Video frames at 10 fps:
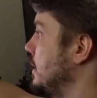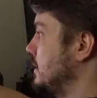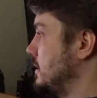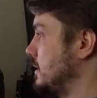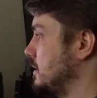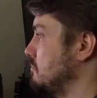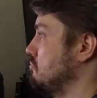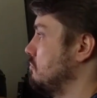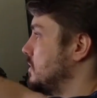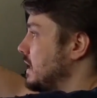that's
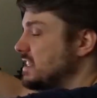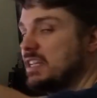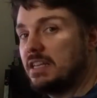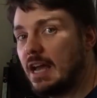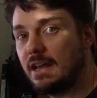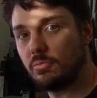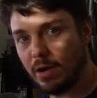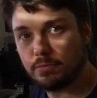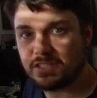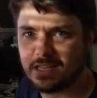16:9, or
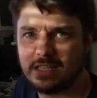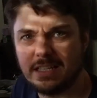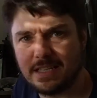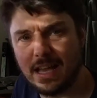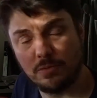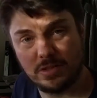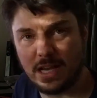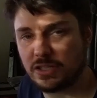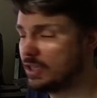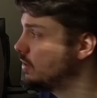mine was 16:10, it was
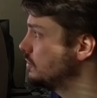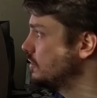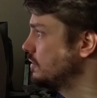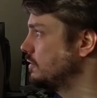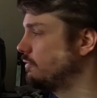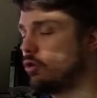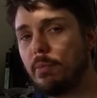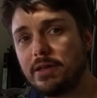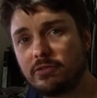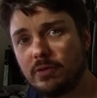actually closer to a
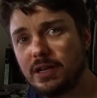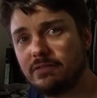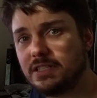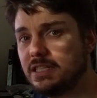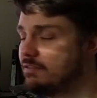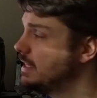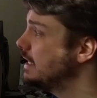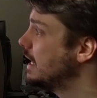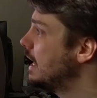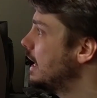4:3 of a
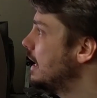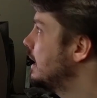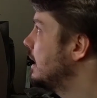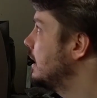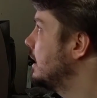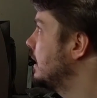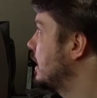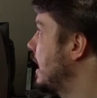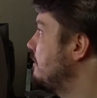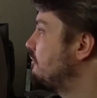TV.
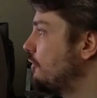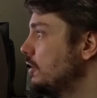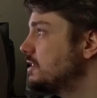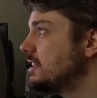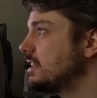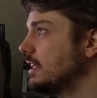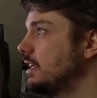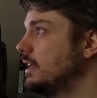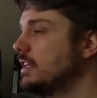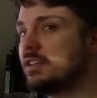At first, it's
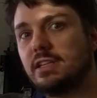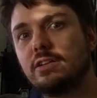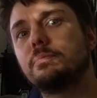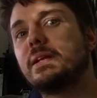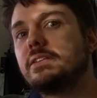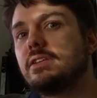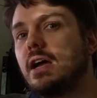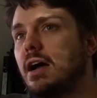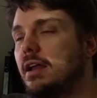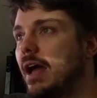a little bit.
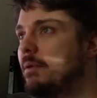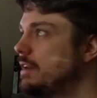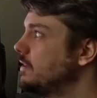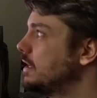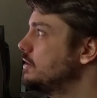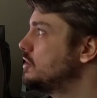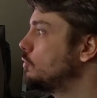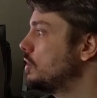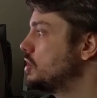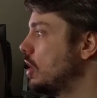I'm not even going to use
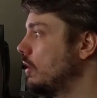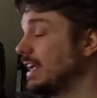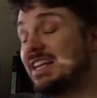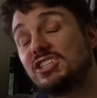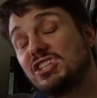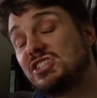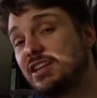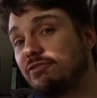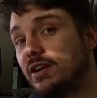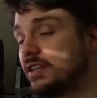the word jarring. It's
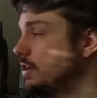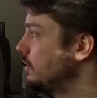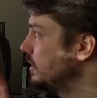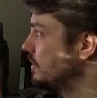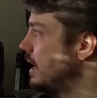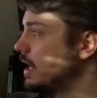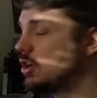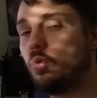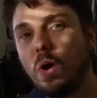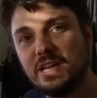just different. You're
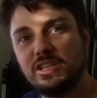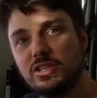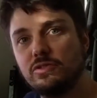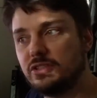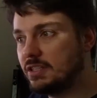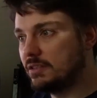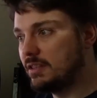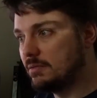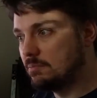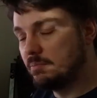not quite used to
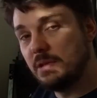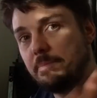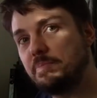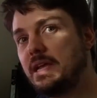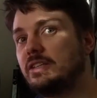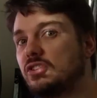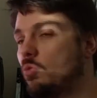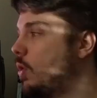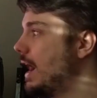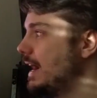it being
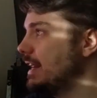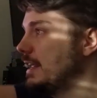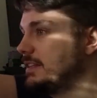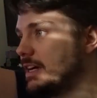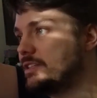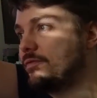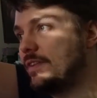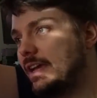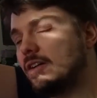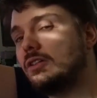so wide, and it does
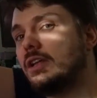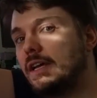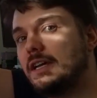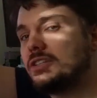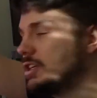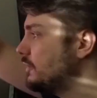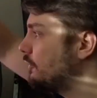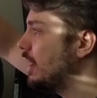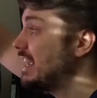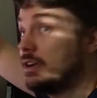feel, just
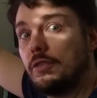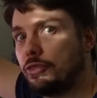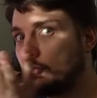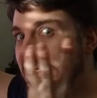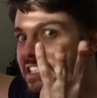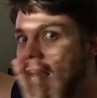for like 3